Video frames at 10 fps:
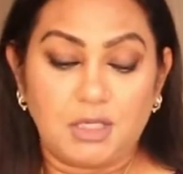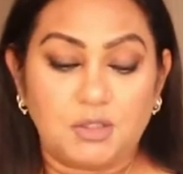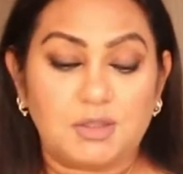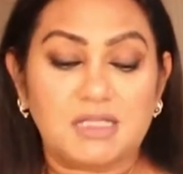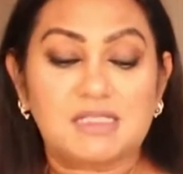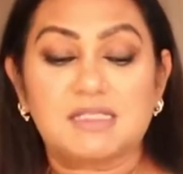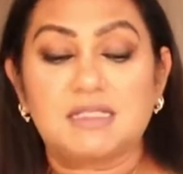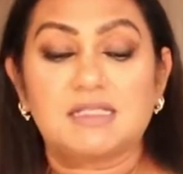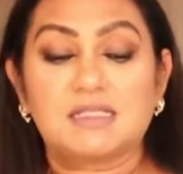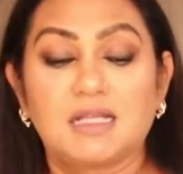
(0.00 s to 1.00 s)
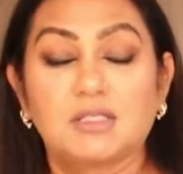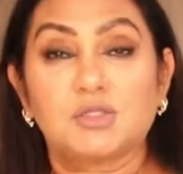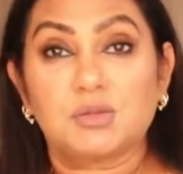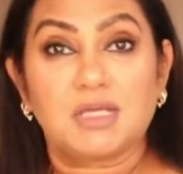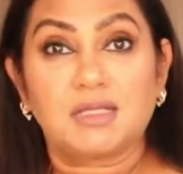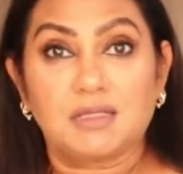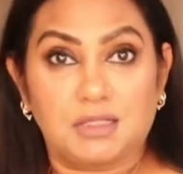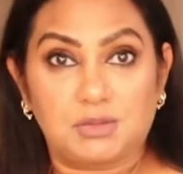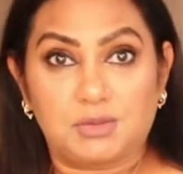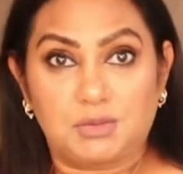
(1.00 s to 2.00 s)
you can see it's not too thick,
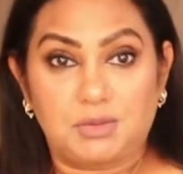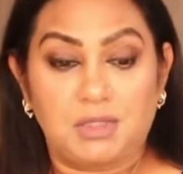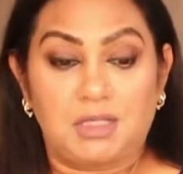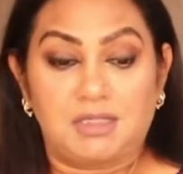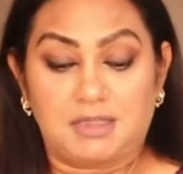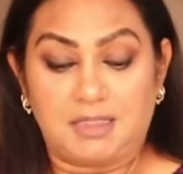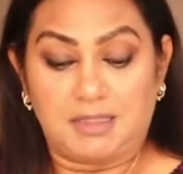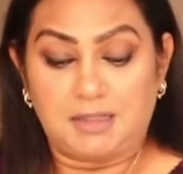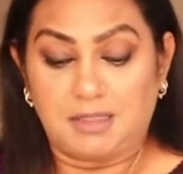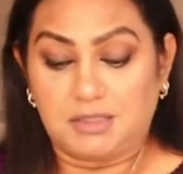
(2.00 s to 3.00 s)
not too thin.